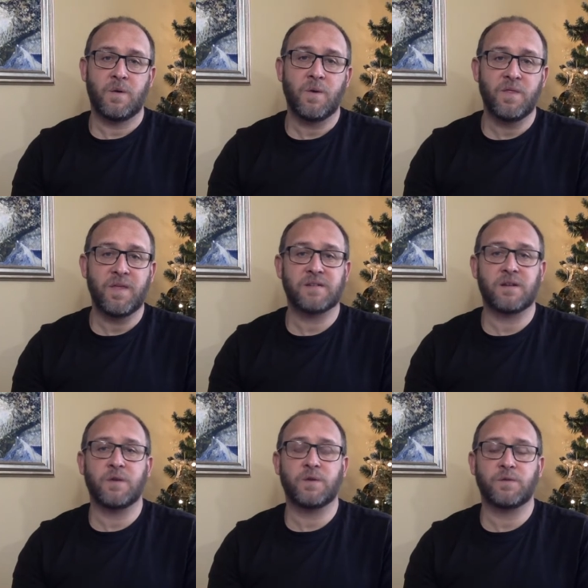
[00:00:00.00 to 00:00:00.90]
1
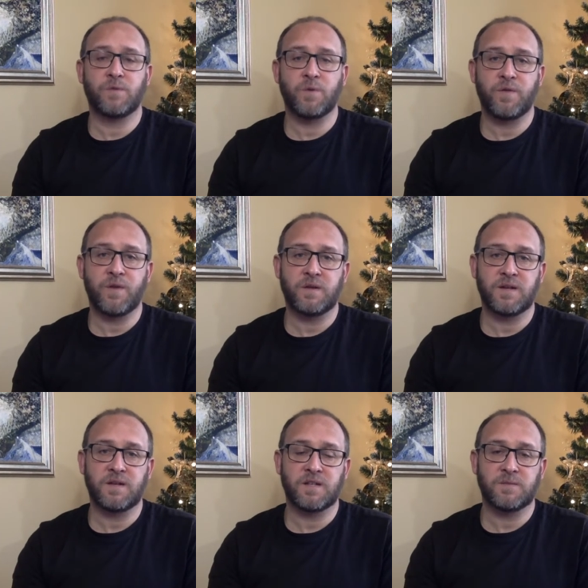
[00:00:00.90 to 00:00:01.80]
Thessalonians
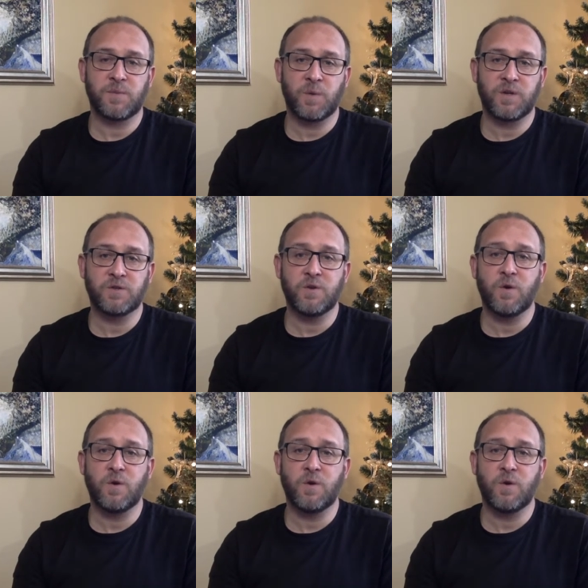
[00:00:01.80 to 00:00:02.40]
4:13 says, "But we do